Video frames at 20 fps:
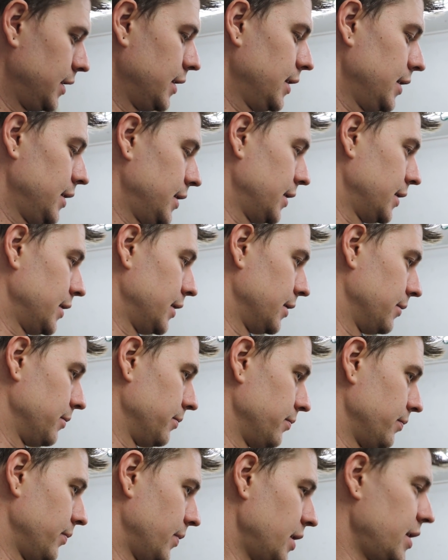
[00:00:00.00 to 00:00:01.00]

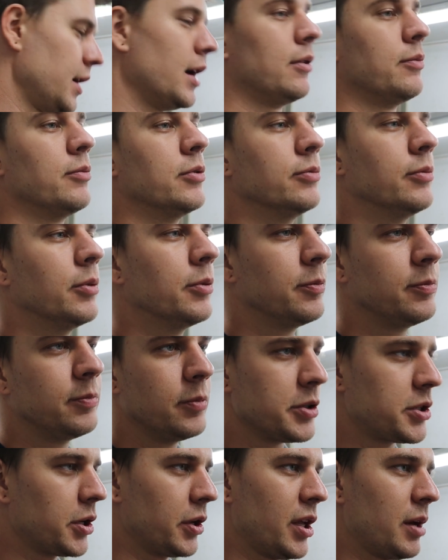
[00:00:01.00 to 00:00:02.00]
And yeah,
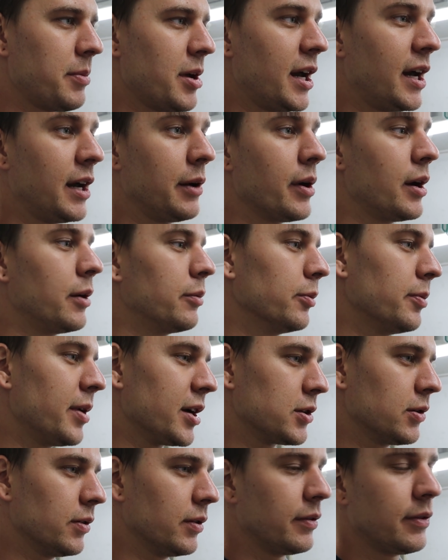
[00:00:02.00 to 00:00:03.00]
we'll sort them out anyway. We'll
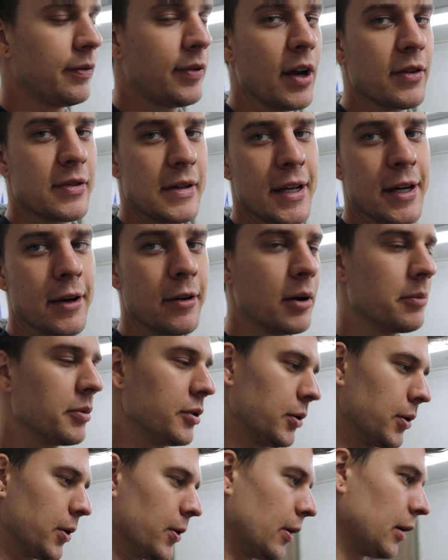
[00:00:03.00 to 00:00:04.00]
make sure if the valves need a grind, we'll
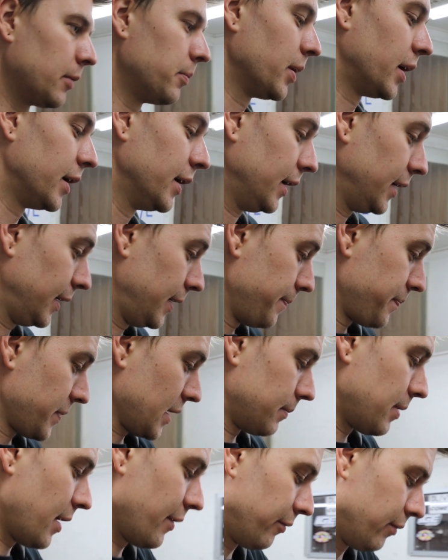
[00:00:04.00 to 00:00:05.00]
do a grind. But
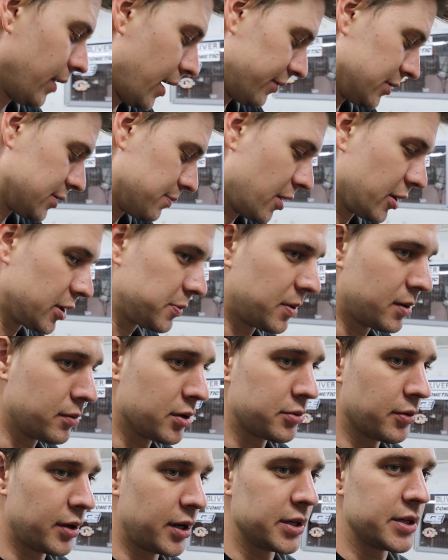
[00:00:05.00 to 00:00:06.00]
apart from that, this motor's pretty
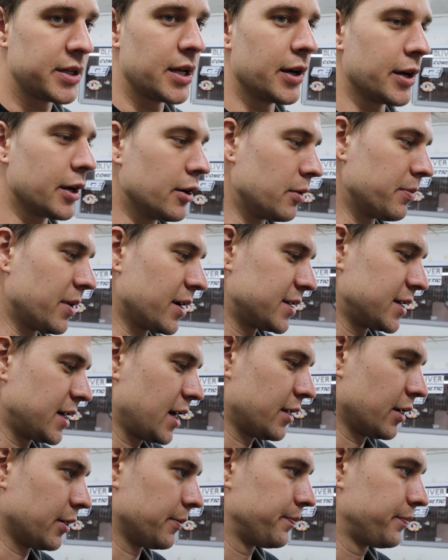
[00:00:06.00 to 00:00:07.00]
much ready to start going back
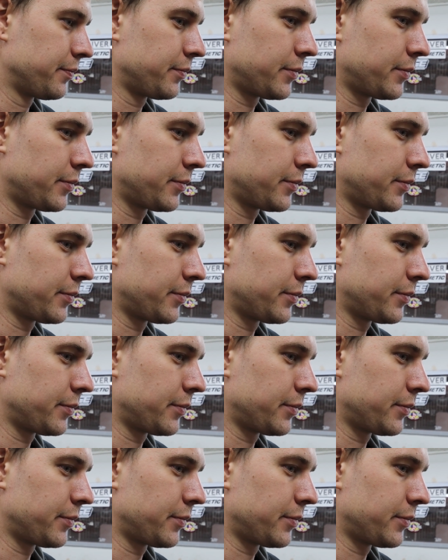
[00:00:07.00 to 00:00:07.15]
together.